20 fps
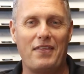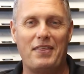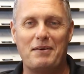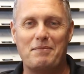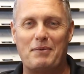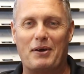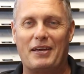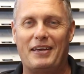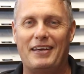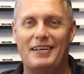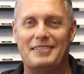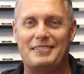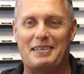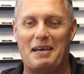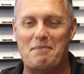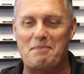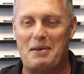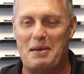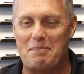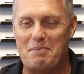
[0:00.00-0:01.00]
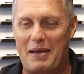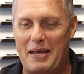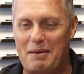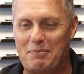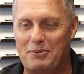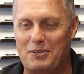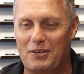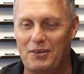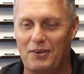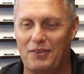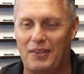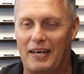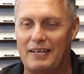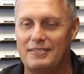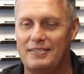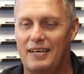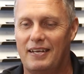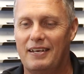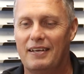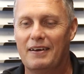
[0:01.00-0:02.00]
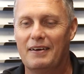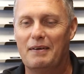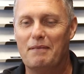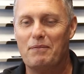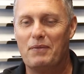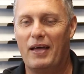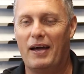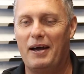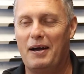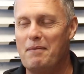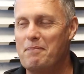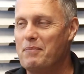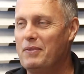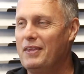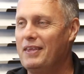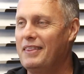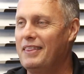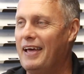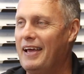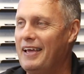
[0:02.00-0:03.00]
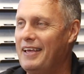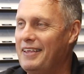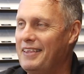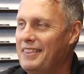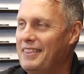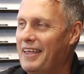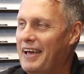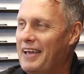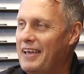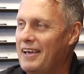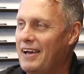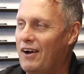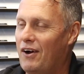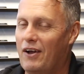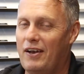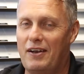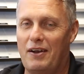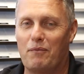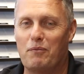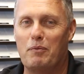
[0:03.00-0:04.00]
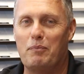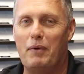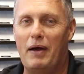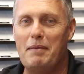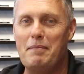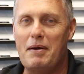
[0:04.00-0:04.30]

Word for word: I think my kid sent me a meme too. They said, um, they they uh, I don't know.